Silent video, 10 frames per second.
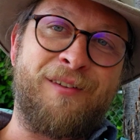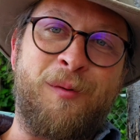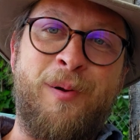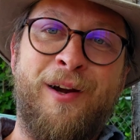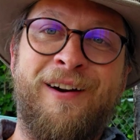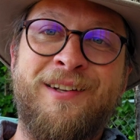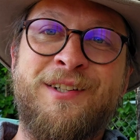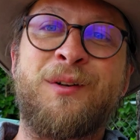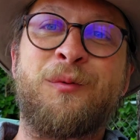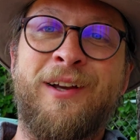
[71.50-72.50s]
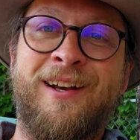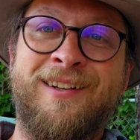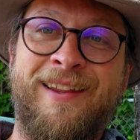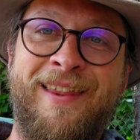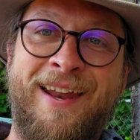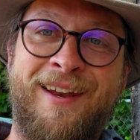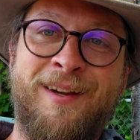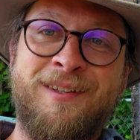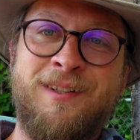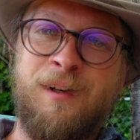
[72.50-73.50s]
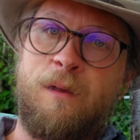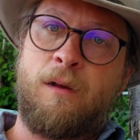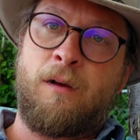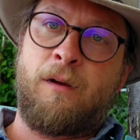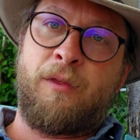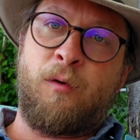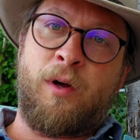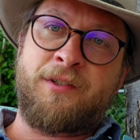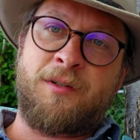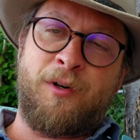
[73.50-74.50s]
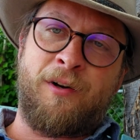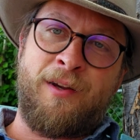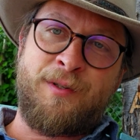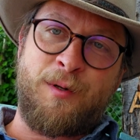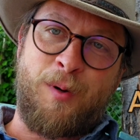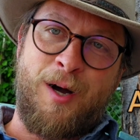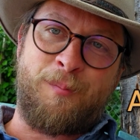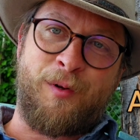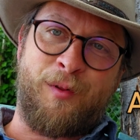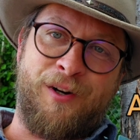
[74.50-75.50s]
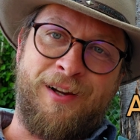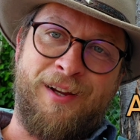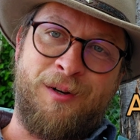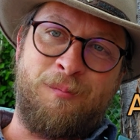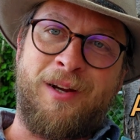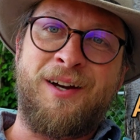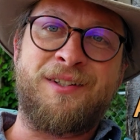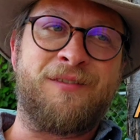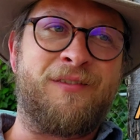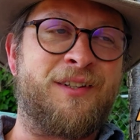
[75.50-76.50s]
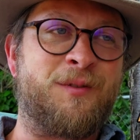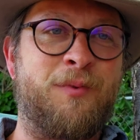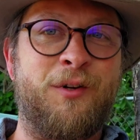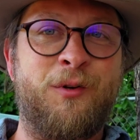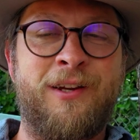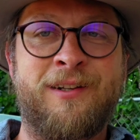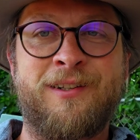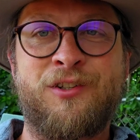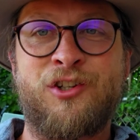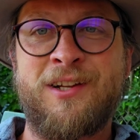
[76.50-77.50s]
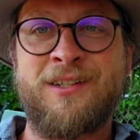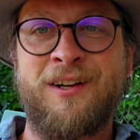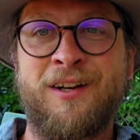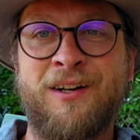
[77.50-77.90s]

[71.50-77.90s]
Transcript: of appearance, we'll get into that next. The Welsummer is a popular hen because of its beauty. It's a chestnut